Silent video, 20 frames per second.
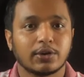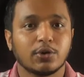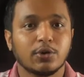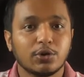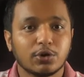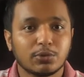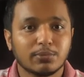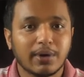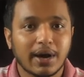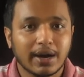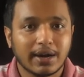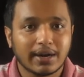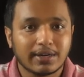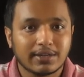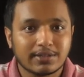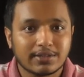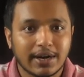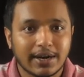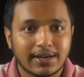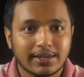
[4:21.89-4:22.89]
go-to-market
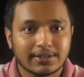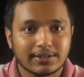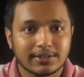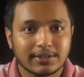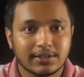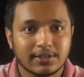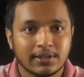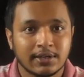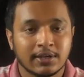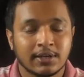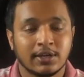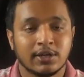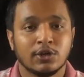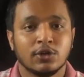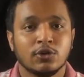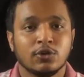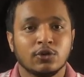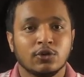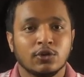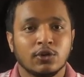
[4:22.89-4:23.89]
strategy,
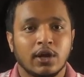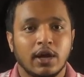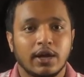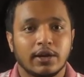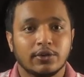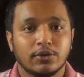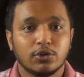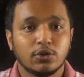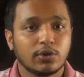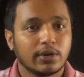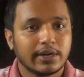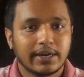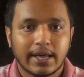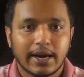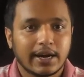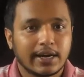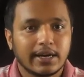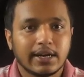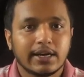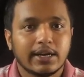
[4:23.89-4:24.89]
and you can
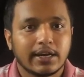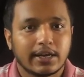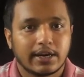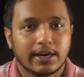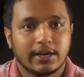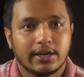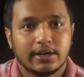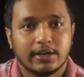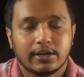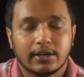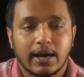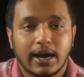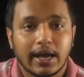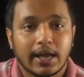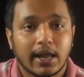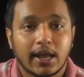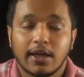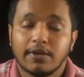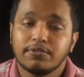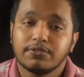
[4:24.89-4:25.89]
directly integrate it. I
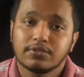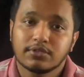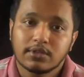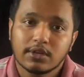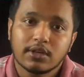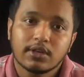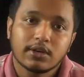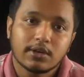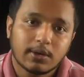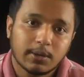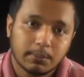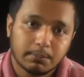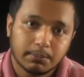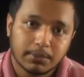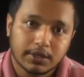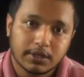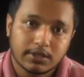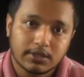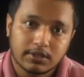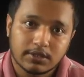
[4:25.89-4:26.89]
have seen
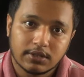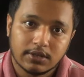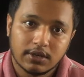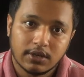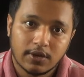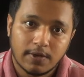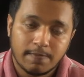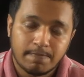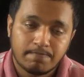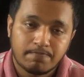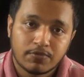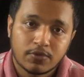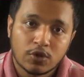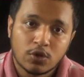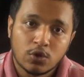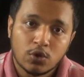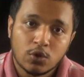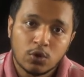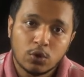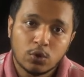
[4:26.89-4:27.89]
companies
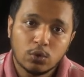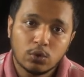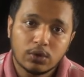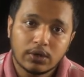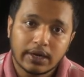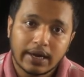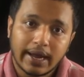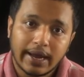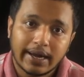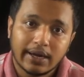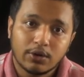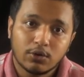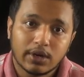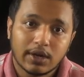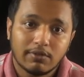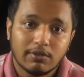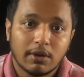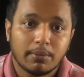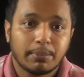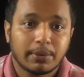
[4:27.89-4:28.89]
who try to
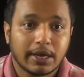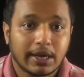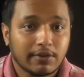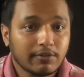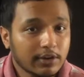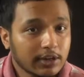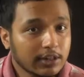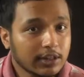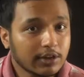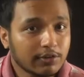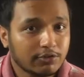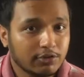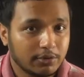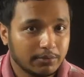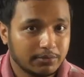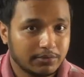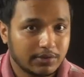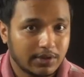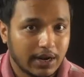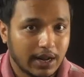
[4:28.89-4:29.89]
develop everything from
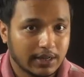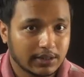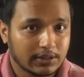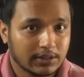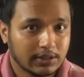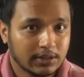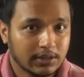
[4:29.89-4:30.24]
scratch,